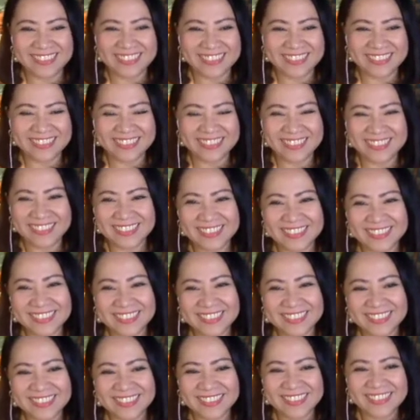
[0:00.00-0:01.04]

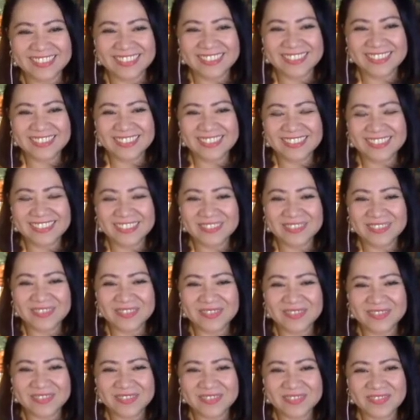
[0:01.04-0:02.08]

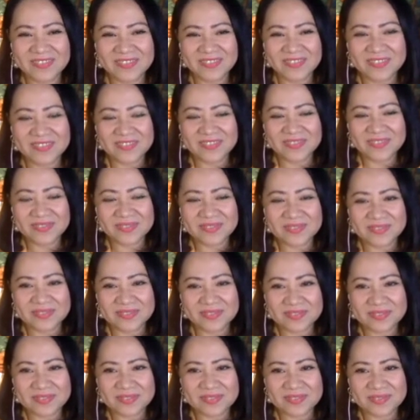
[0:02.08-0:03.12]

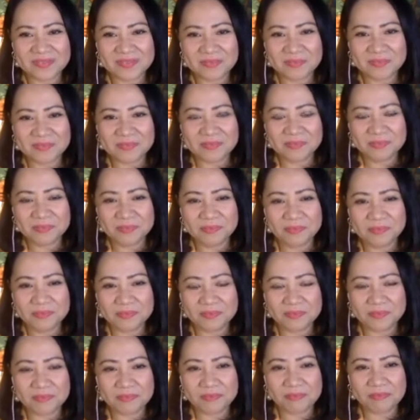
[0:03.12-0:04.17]

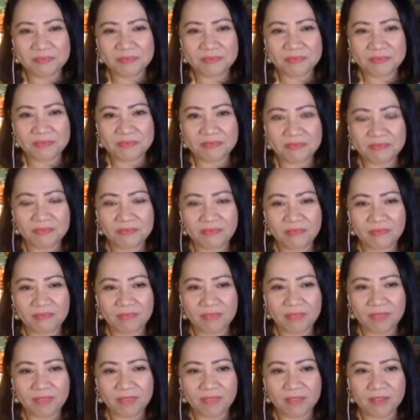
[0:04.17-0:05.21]

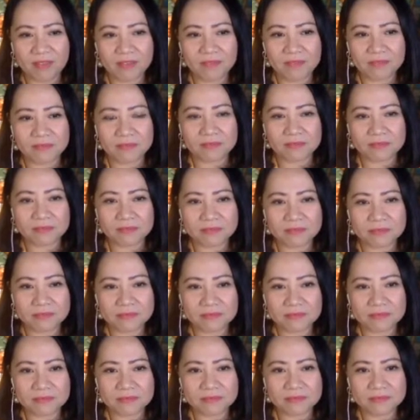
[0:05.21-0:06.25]

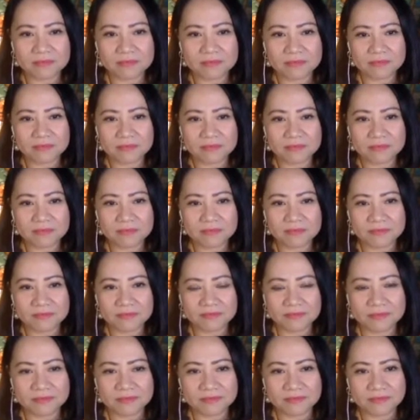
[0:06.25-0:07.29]

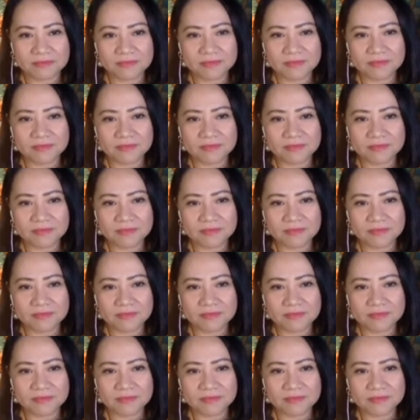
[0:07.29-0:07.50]
[no speech]